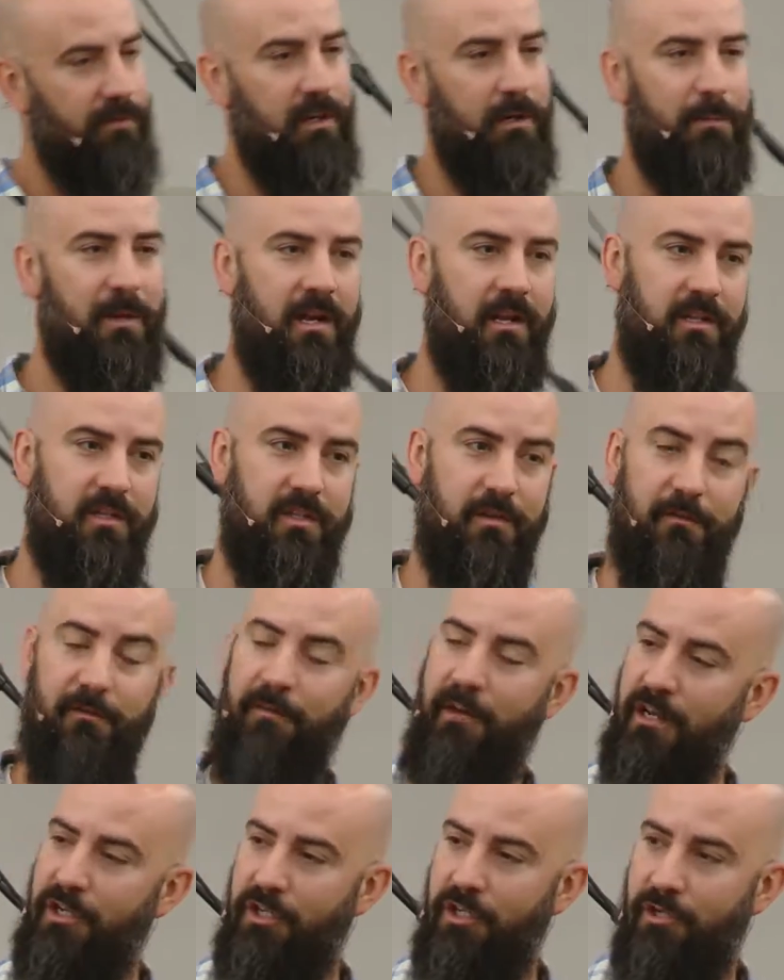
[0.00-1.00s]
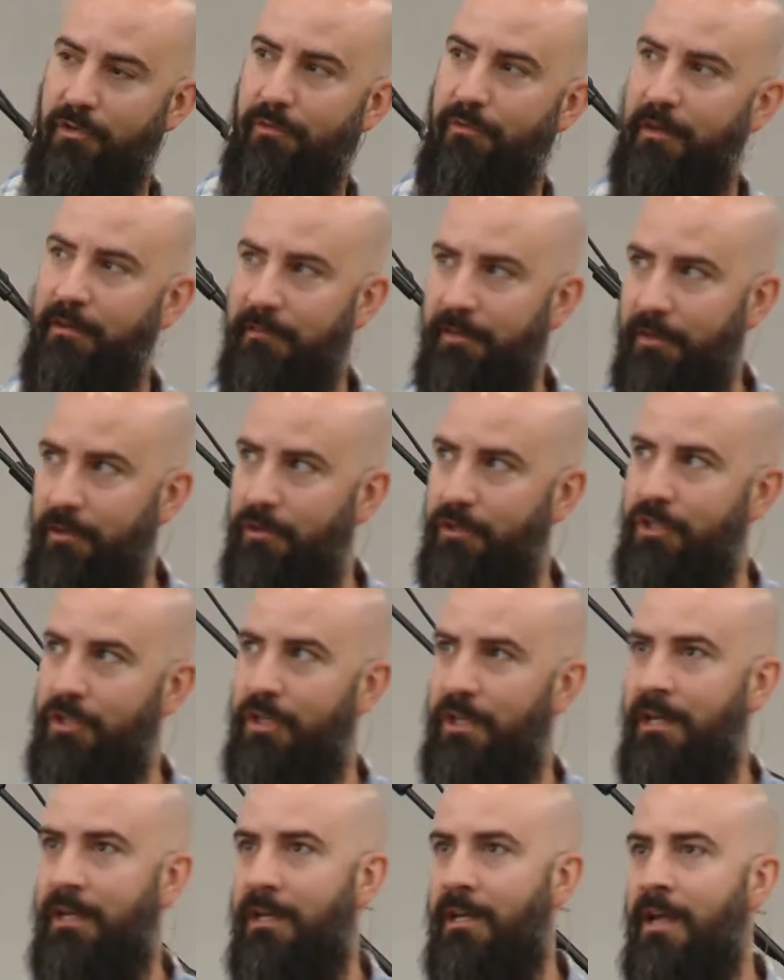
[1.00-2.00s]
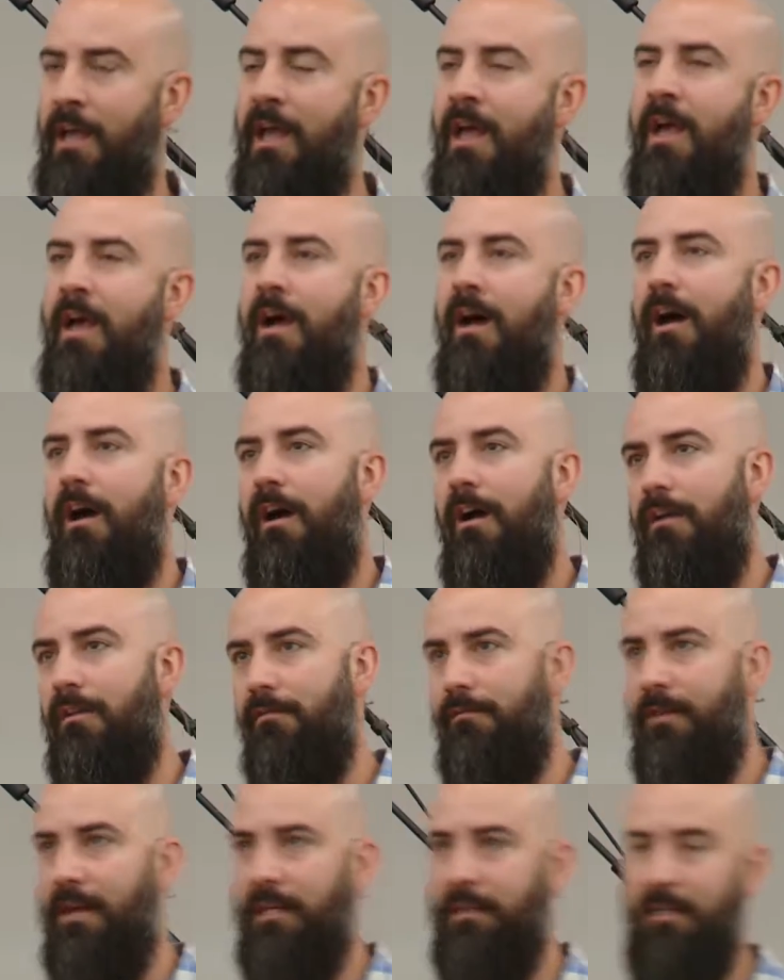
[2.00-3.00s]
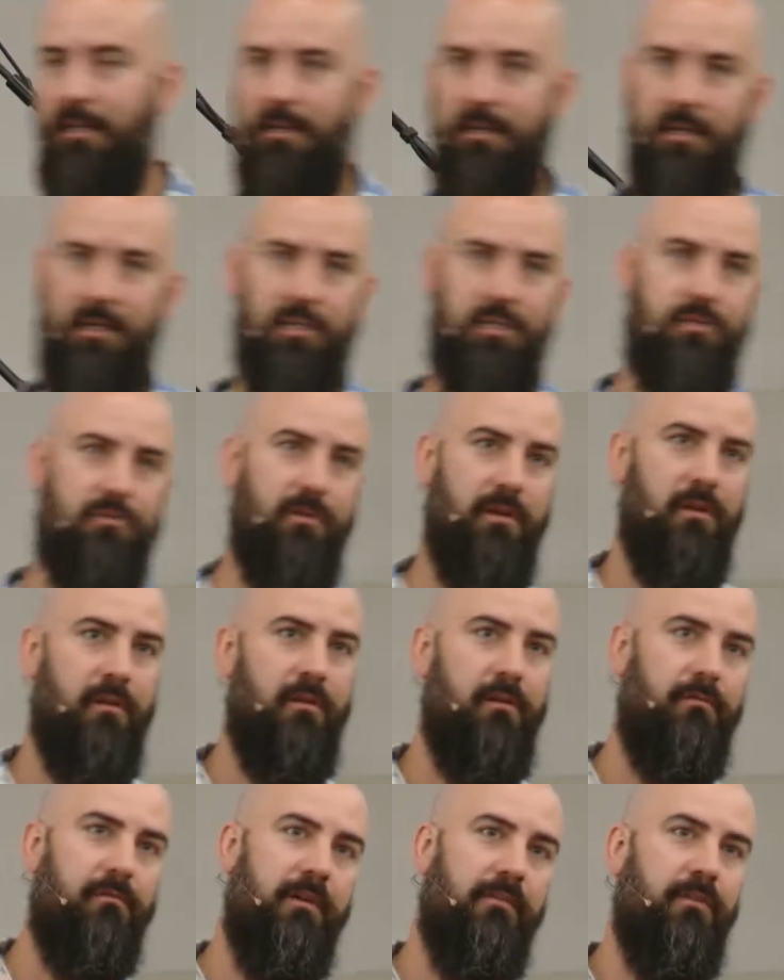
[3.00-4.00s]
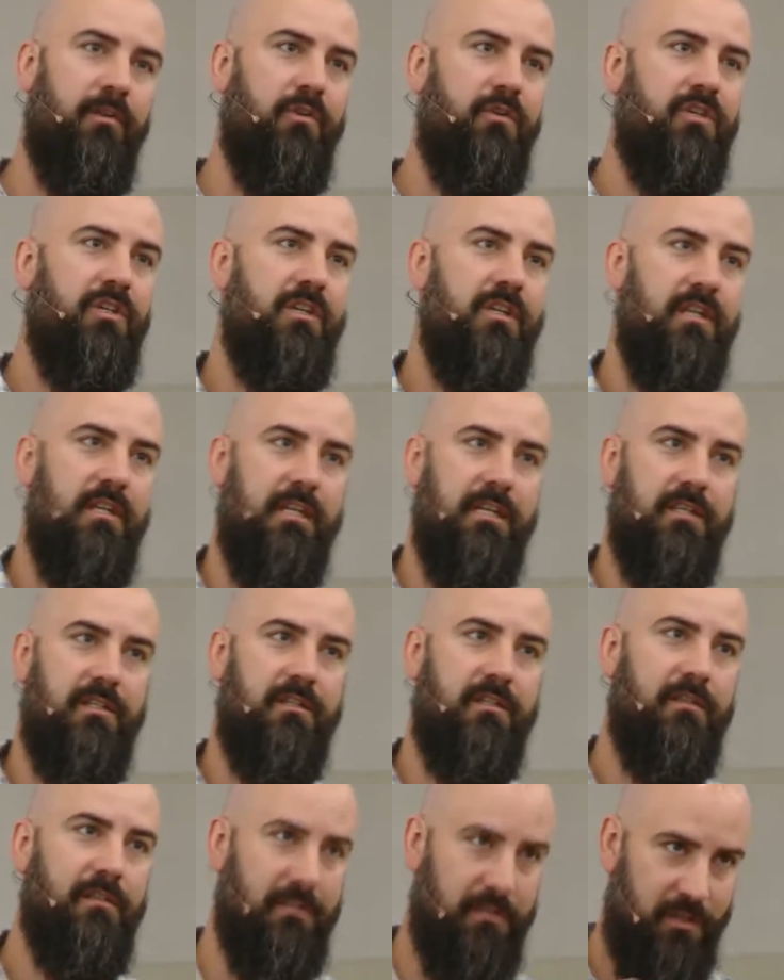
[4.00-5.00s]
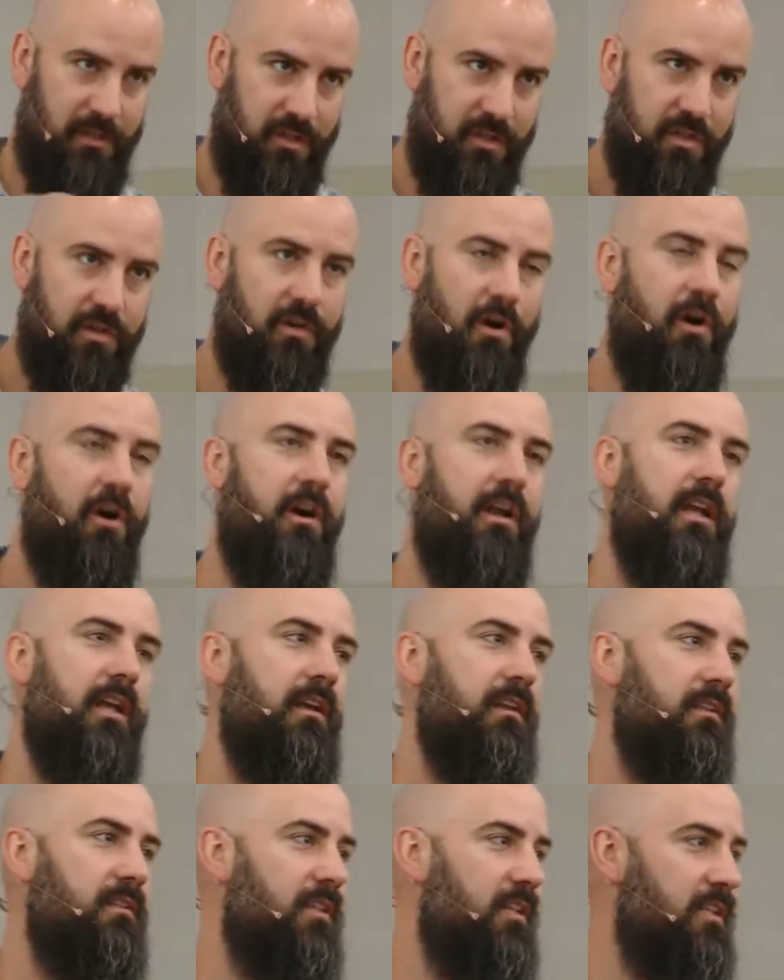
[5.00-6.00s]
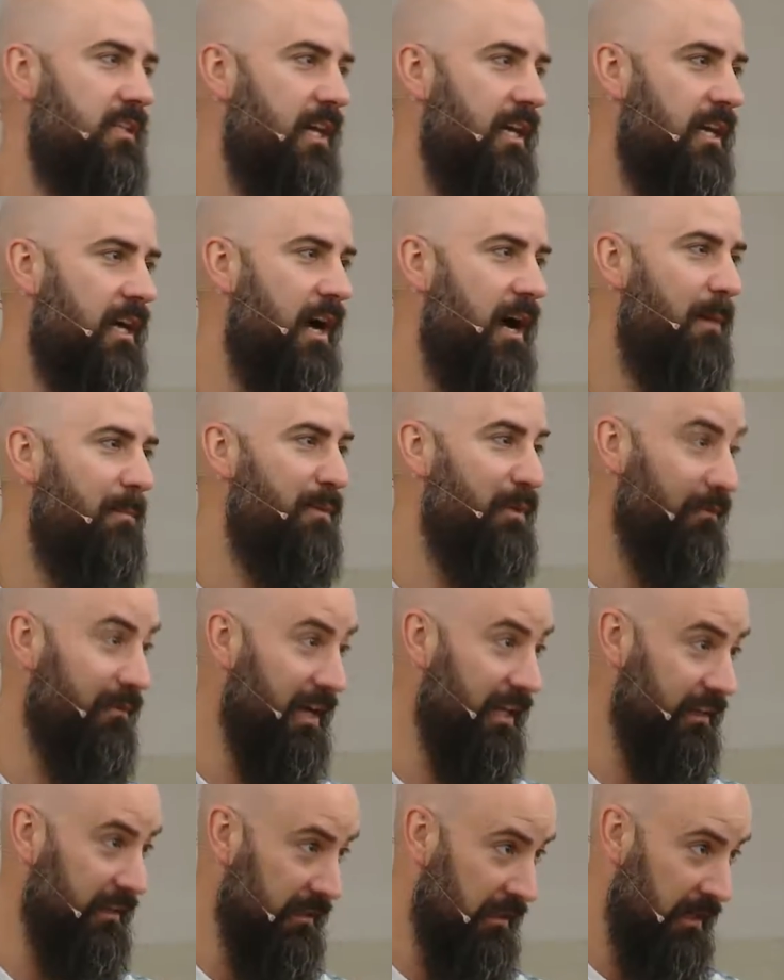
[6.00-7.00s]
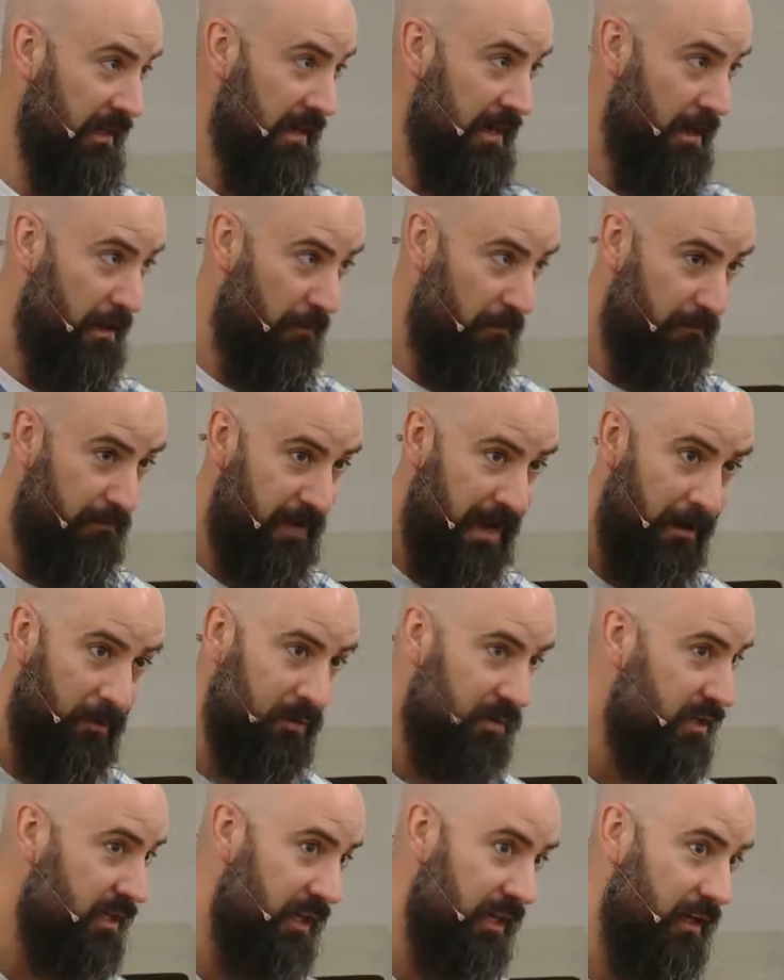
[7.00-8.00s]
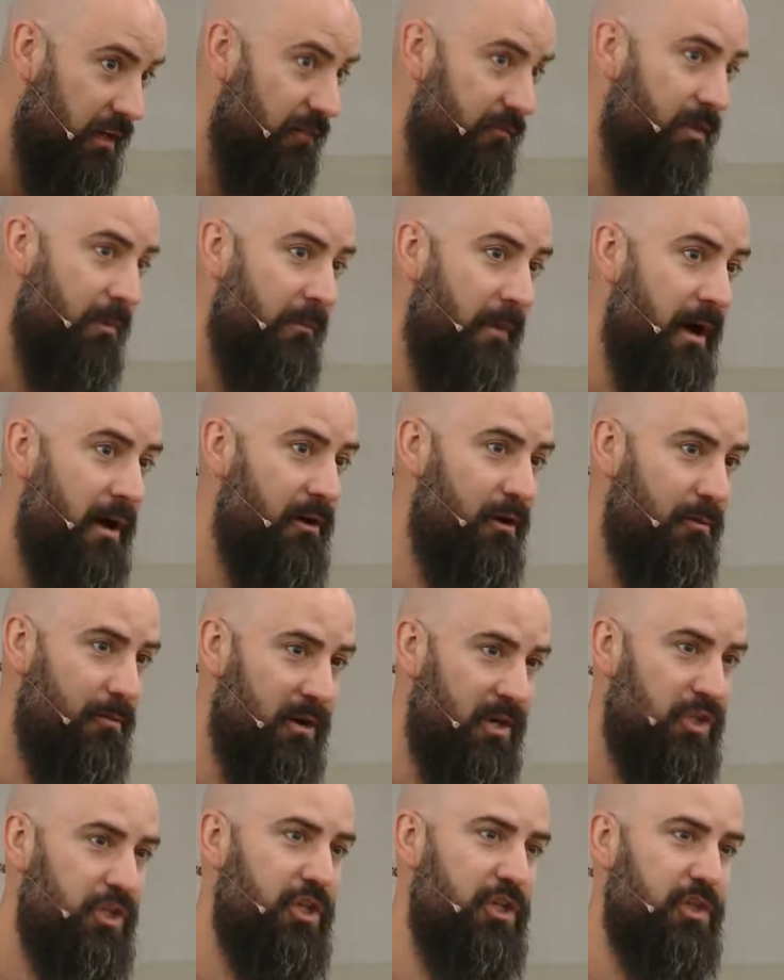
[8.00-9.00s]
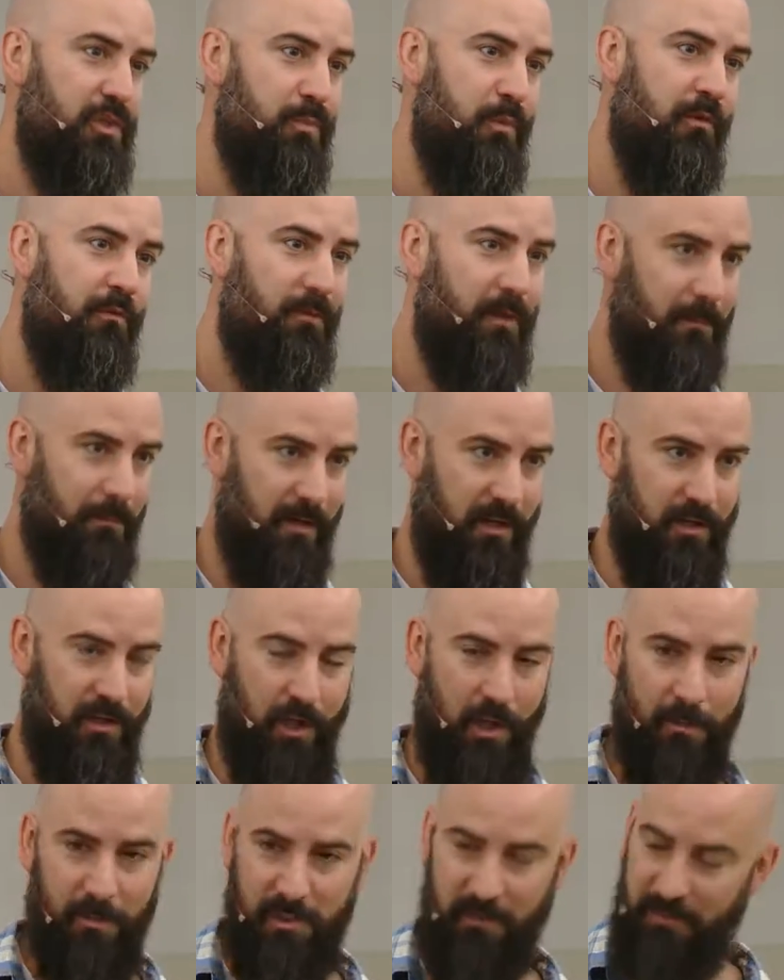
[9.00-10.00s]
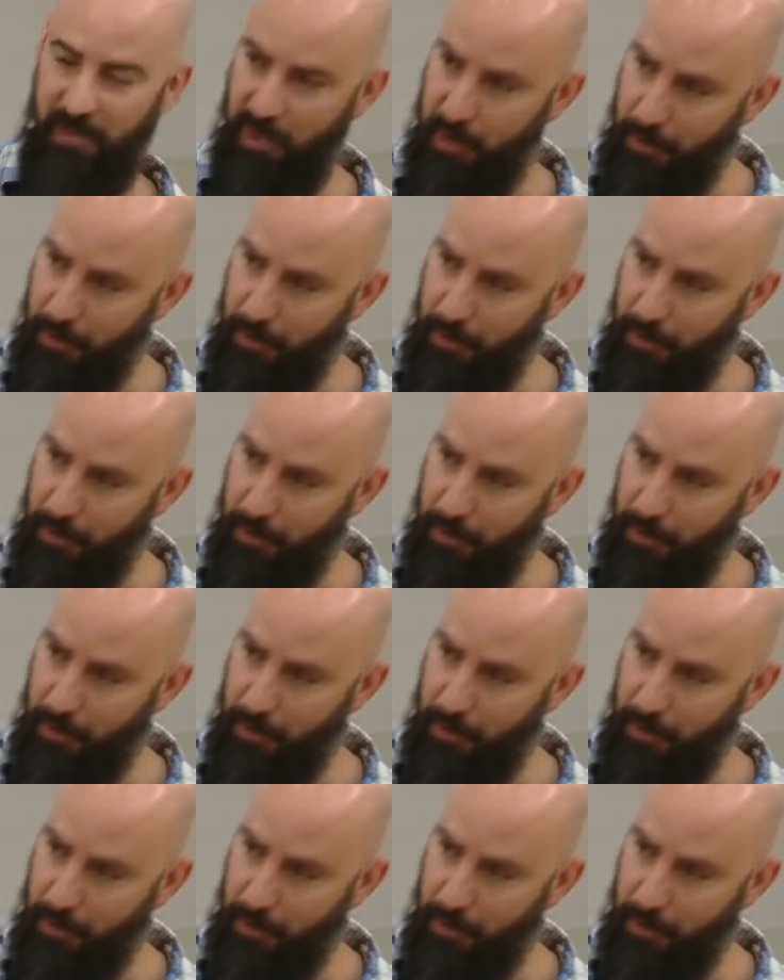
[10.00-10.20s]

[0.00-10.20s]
of Independence, the French Revolution. Uh, you've got the Industrial Revolution is, is, starting to tick up. You've got the founding of the modern missions movement, but in terms of